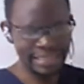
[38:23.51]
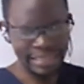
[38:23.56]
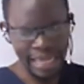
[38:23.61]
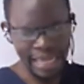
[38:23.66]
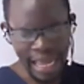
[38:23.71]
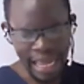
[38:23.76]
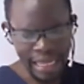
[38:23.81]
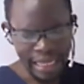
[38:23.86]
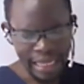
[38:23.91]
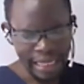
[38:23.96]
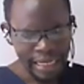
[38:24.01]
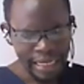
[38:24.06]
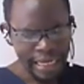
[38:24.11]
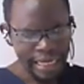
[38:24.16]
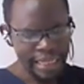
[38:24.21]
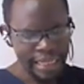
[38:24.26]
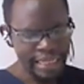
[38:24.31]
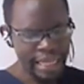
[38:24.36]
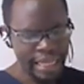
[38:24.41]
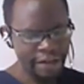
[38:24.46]
Yeah,
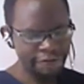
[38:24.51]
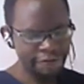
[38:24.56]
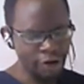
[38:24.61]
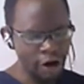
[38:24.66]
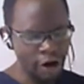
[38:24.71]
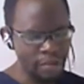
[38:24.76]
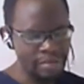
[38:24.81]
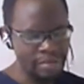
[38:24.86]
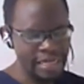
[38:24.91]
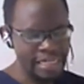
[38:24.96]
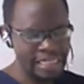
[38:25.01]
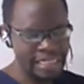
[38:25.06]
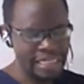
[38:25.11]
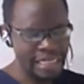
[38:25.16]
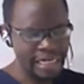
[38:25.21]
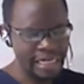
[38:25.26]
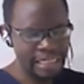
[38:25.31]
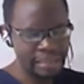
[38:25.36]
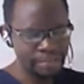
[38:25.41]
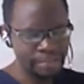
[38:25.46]
they form
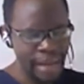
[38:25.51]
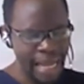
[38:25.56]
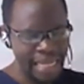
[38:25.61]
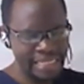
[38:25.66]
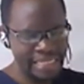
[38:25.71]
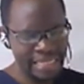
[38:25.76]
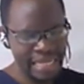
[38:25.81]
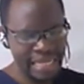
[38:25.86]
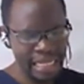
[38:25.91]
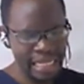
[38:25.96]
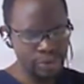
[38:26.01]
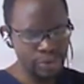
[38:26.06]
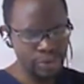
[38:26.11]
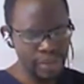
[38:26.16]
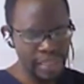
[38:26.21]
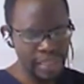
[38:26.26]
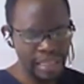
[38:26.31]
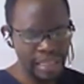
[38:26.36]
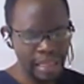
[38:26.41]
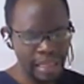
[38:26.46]
discrete masses
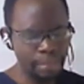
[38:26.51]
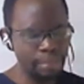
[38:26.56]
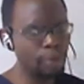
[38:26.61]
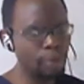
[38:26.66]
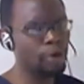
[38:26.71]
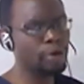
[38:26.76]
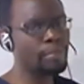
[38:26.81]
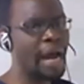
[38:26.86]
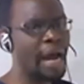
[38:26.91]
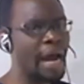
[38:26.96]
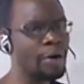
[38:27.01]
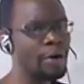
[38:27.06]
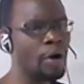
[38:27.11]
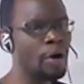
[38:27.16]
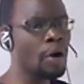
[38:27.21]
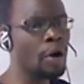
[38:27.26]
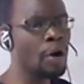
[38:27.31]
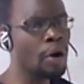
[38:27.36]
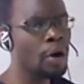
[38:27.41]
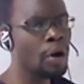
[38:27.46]
within the bone
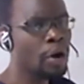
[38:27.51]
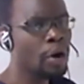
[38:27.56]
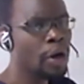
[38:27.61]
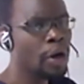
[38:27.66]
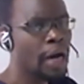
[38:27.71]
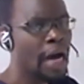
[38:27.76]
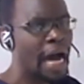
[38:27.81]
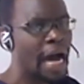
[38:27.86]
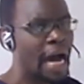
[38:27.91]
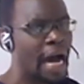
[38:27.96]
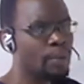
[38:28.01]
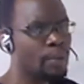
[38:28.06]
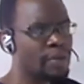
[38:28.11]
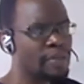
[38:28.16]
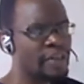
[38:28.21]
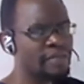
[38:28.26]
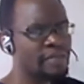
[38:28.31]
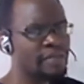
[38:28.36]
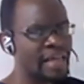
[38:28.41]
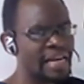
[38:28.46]
marrow,
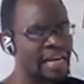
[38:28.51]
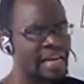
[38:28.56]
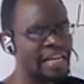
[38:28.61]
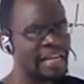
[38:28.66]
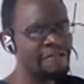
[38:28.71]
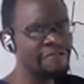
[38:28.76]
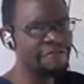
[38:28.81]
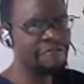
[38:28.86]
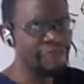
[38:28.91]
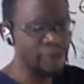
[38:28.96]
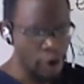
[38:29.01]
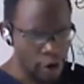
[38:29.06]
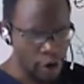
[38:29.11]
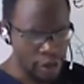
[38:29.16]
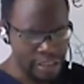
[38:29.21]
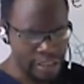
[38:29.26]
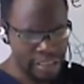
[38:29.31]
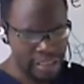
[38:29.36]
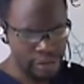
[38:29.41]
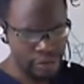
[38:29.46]
within the lymph
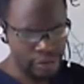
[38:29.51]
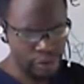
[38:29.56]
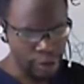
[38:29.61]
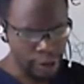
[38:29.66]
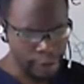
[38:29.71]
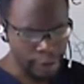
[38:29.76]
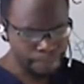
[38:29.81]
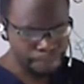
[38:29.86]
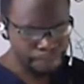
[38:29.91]
nodes, you know,